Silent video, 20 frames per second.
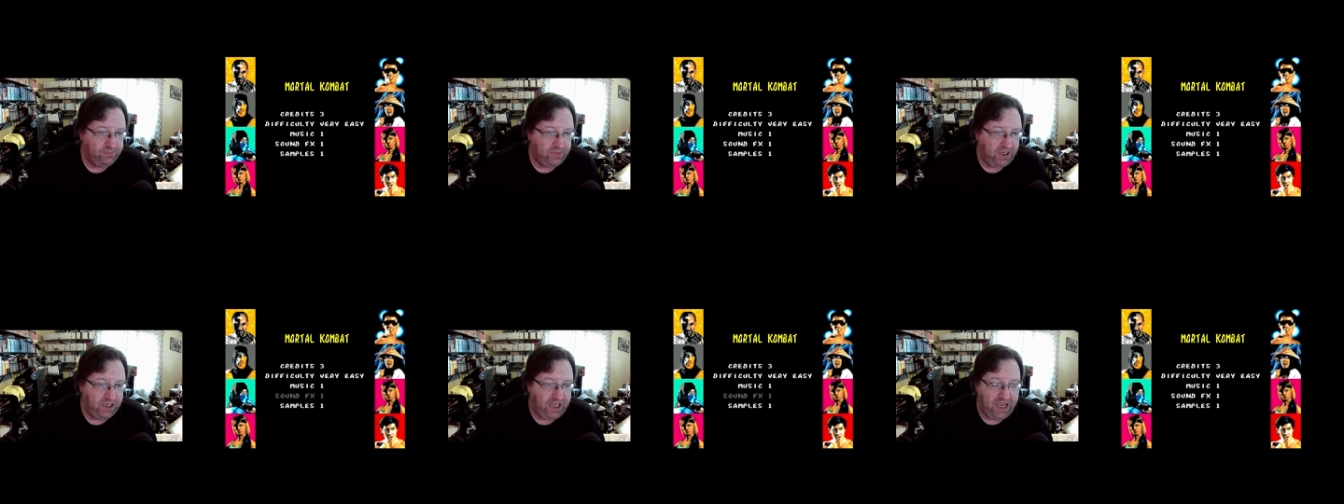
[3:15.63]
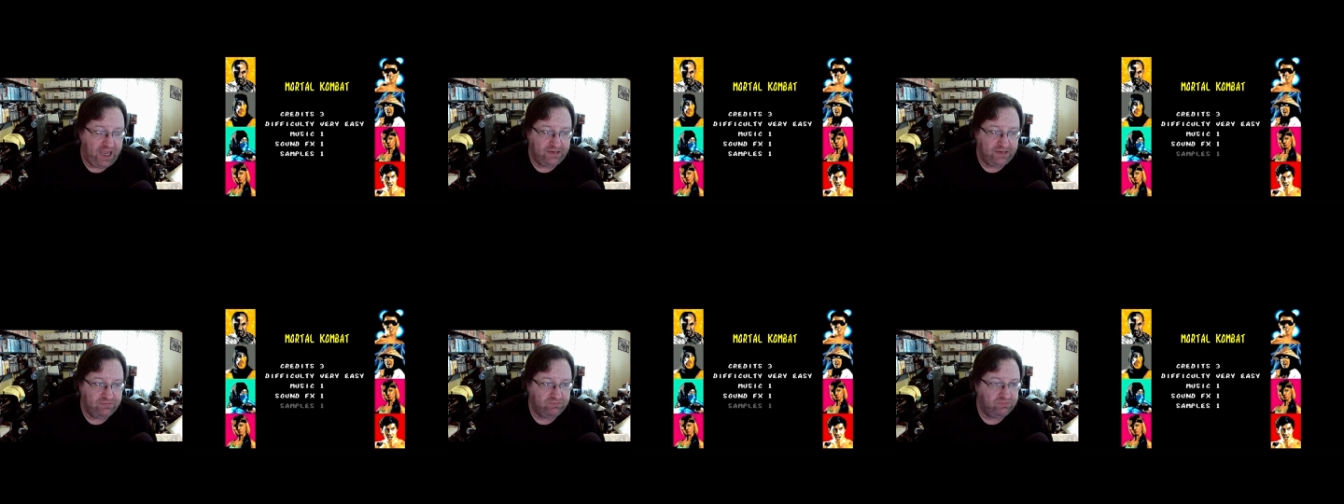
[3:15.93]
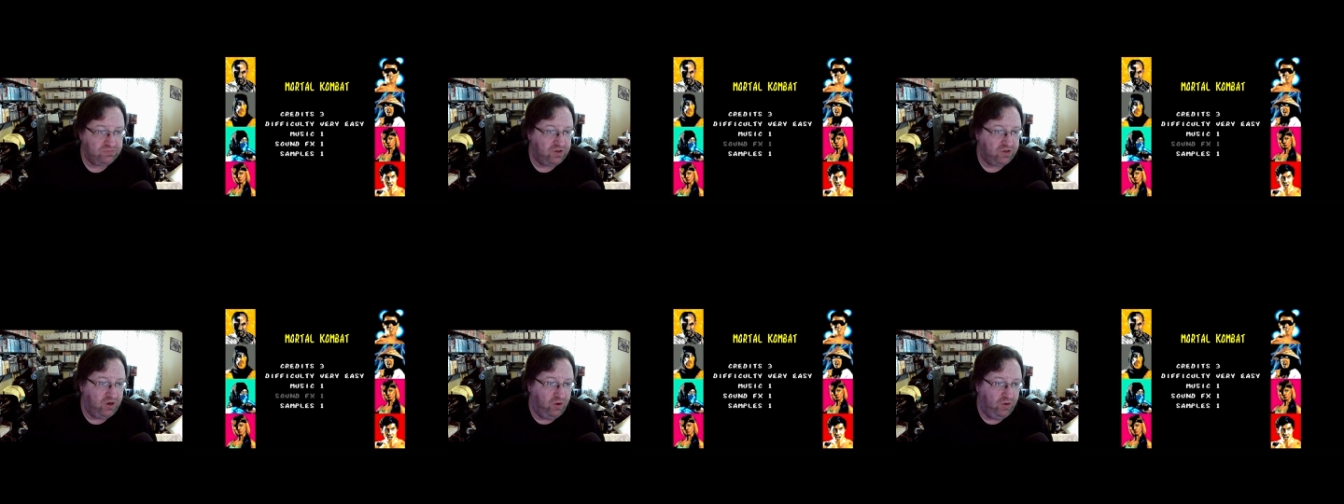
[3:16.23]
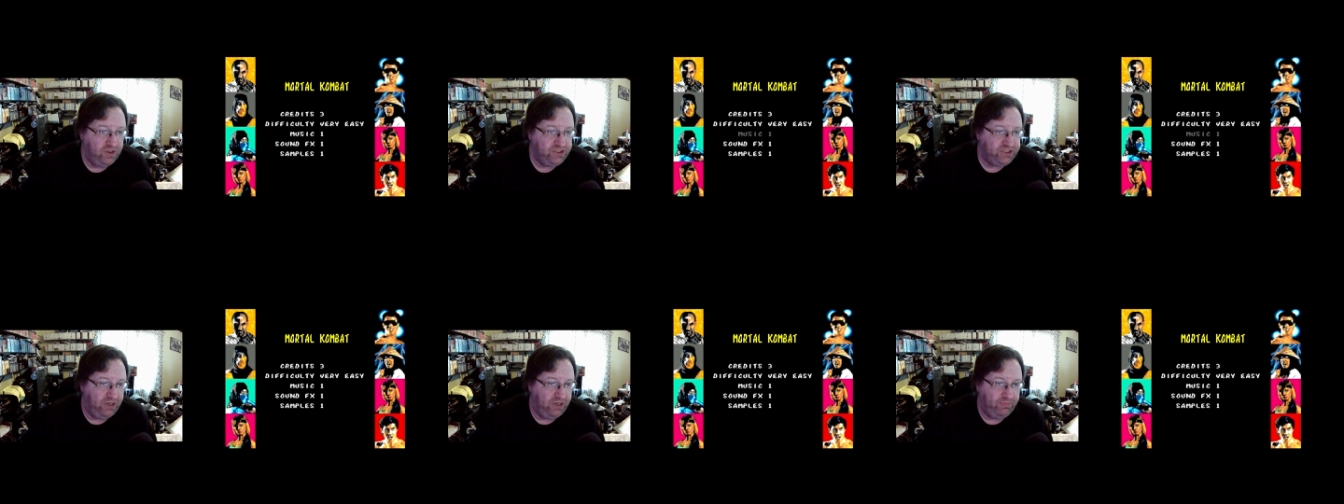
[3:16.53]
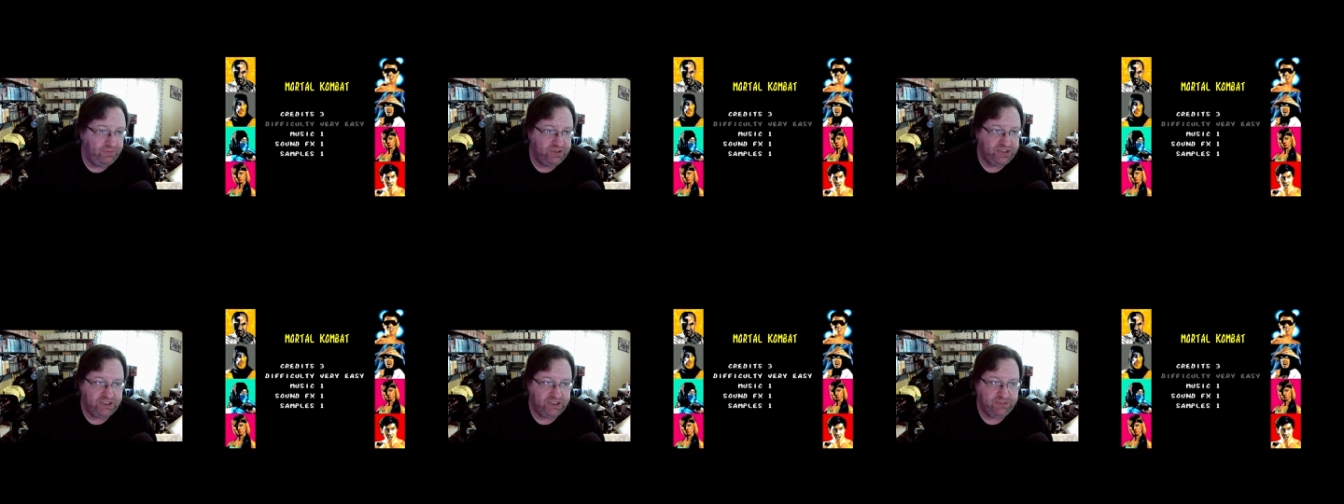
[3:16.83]
I can't go and set up
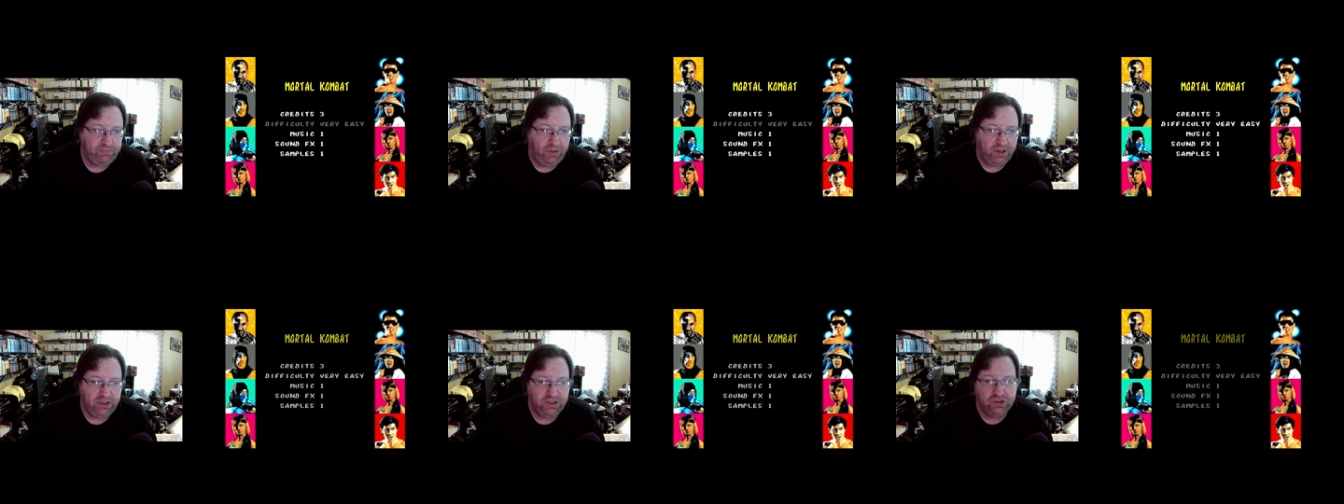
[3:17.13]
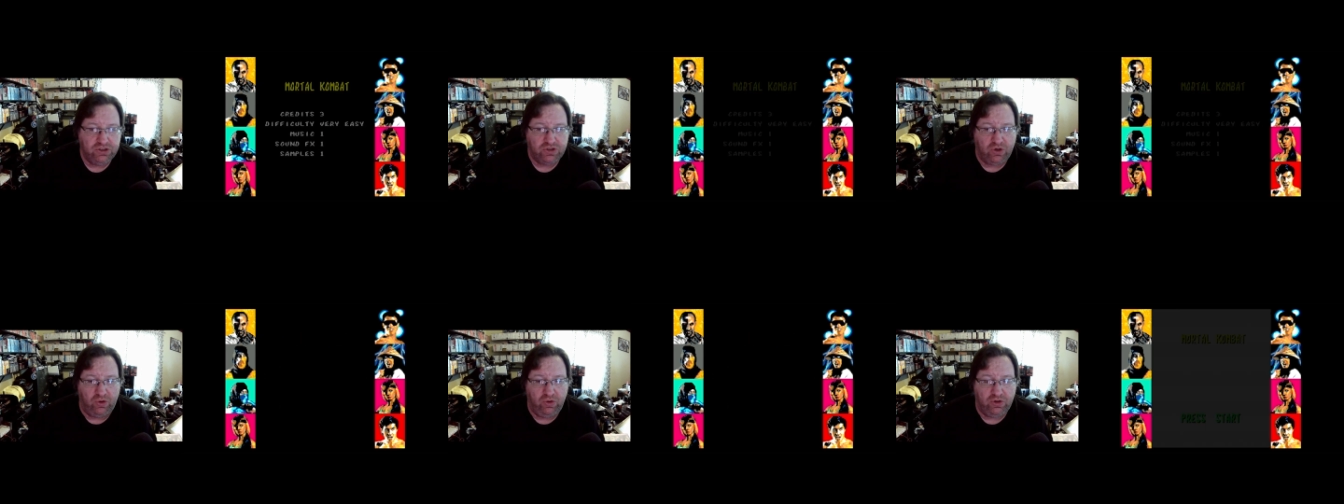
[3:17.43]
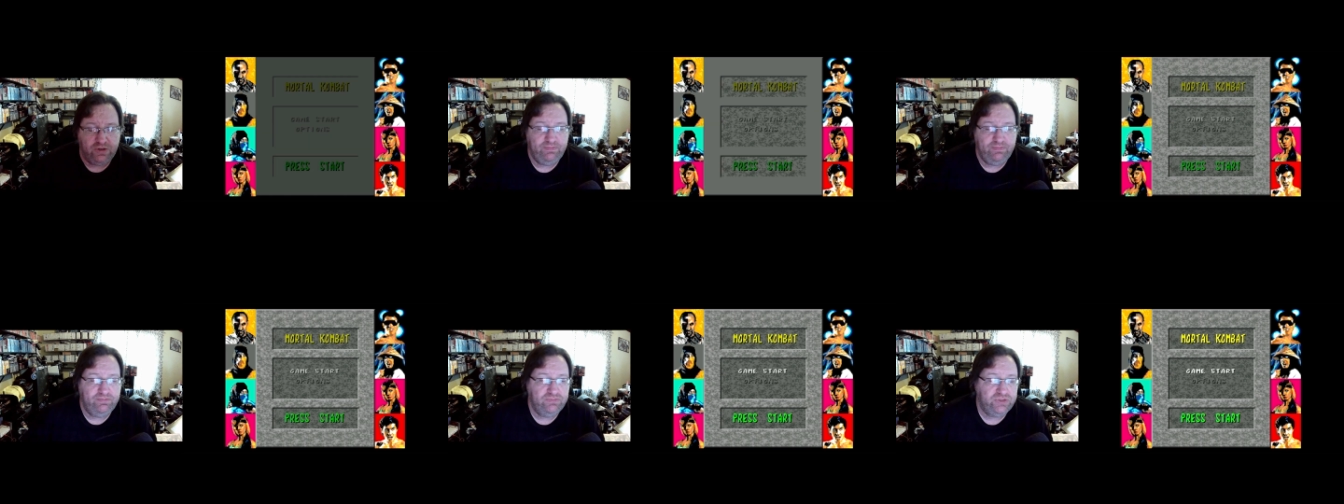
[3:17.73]
the six-button controller,